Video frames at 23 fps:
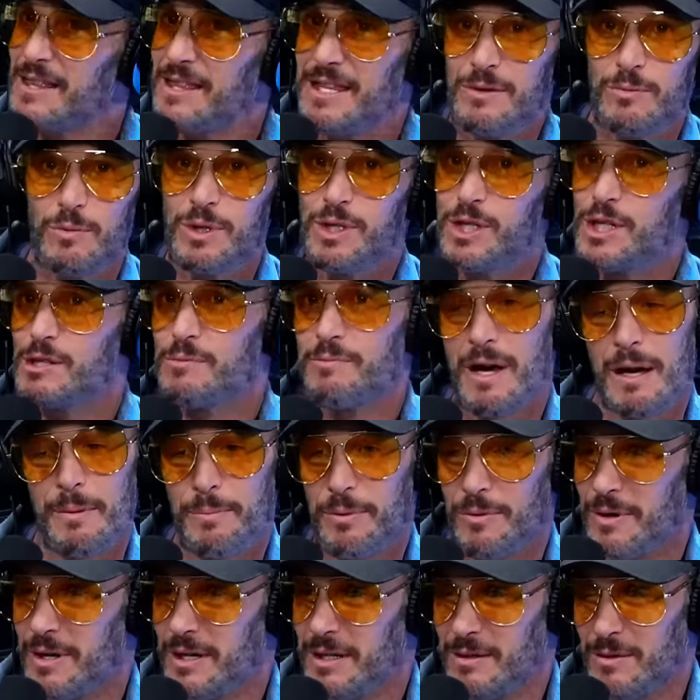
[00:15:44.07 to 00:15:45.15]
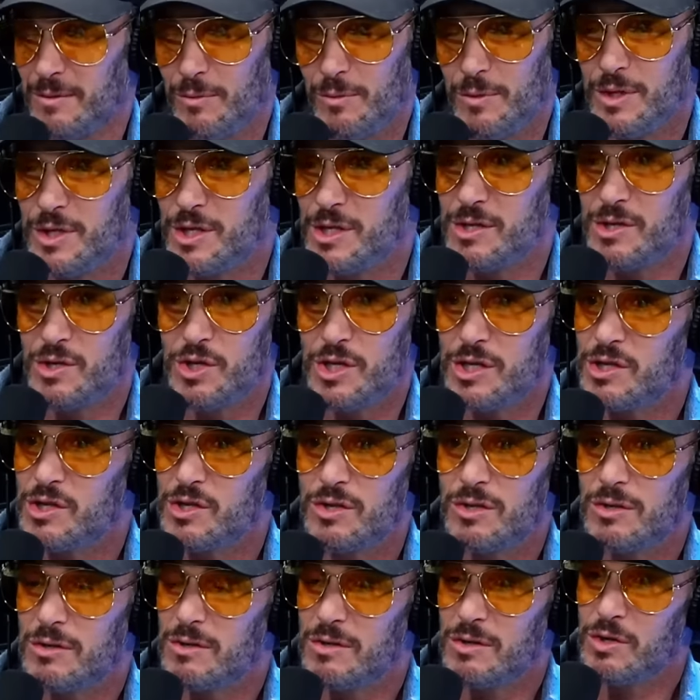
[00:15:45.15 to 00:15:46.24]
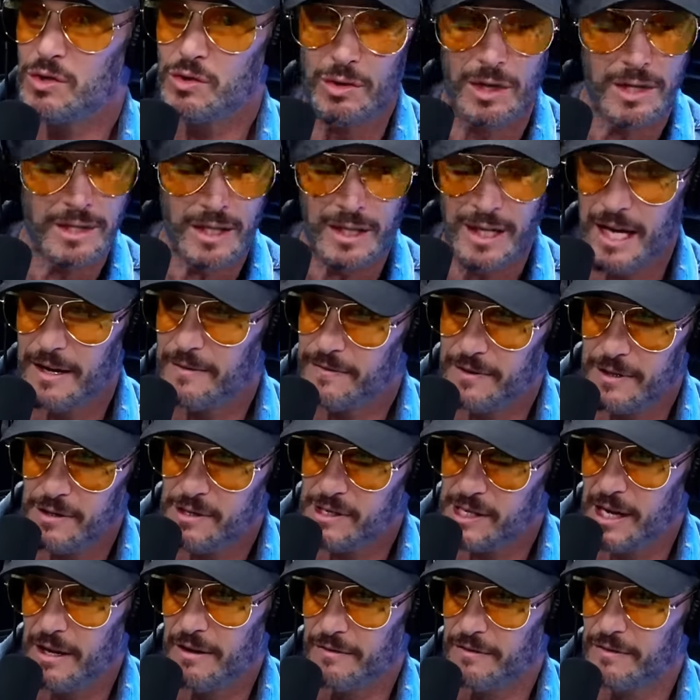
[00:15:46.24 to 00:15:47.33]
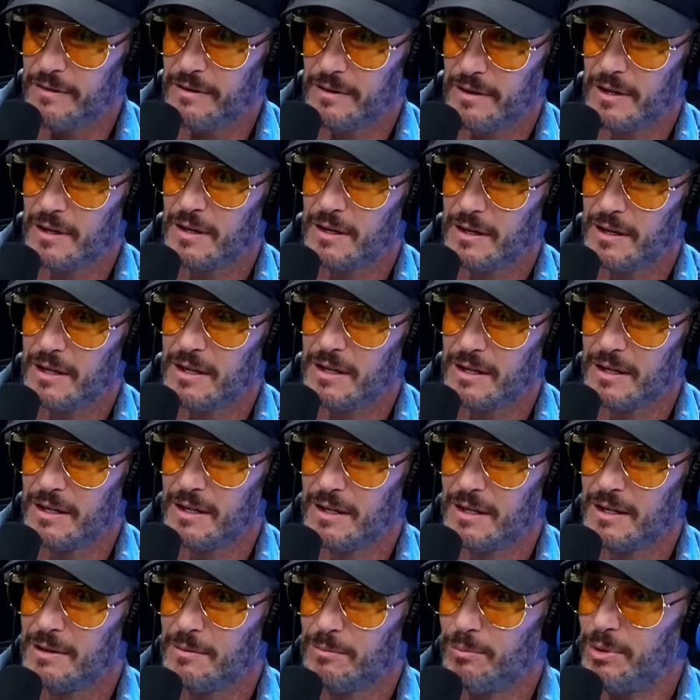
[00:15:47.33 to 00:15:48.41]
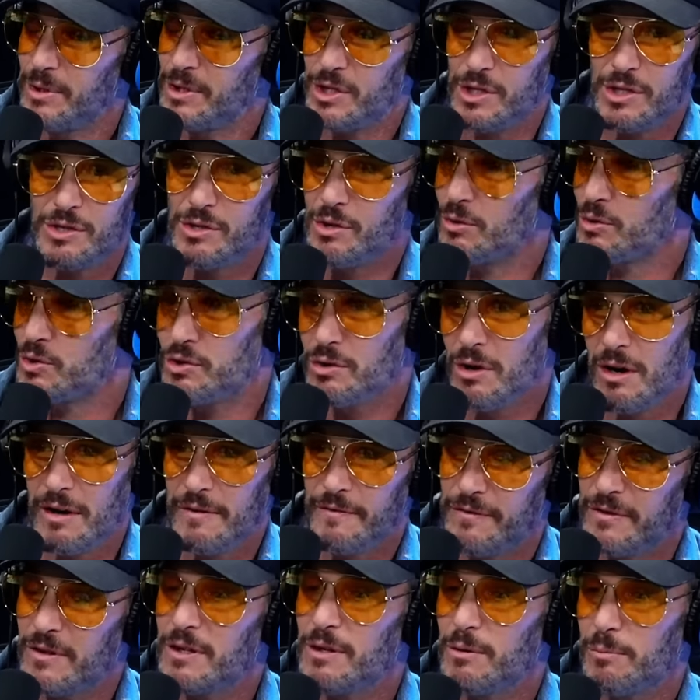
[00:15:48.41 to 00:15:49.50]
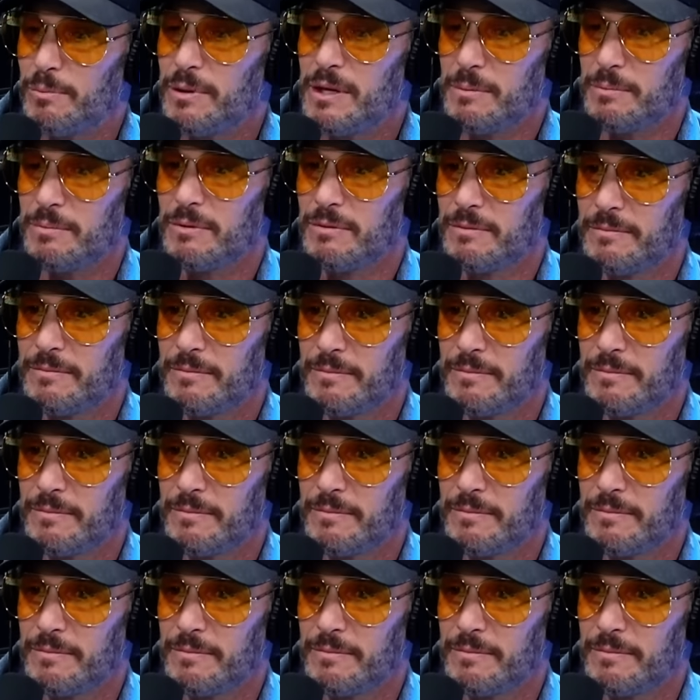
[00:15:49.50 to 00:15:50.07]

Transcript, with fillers: that which is my point, which is just draw the line for yourself but just don't draw it for other people.